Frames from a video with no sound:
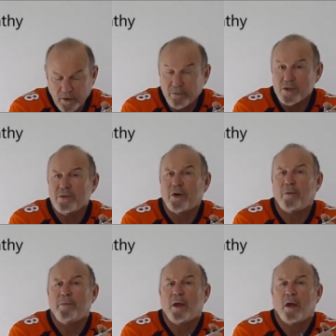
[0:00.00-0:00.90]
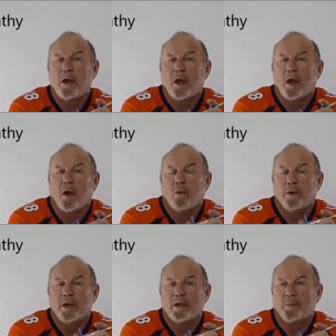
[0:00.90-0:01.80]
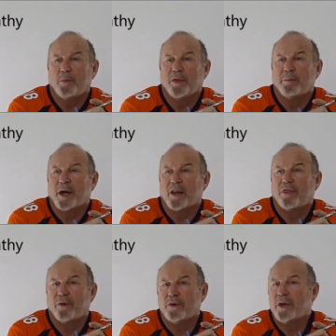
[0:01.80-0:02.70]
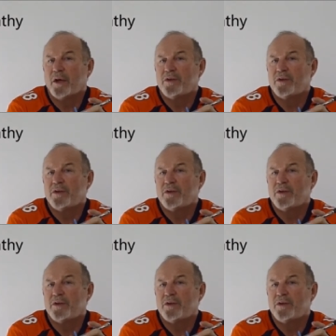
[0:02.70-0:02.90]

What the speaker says: First of all, we end up with about a third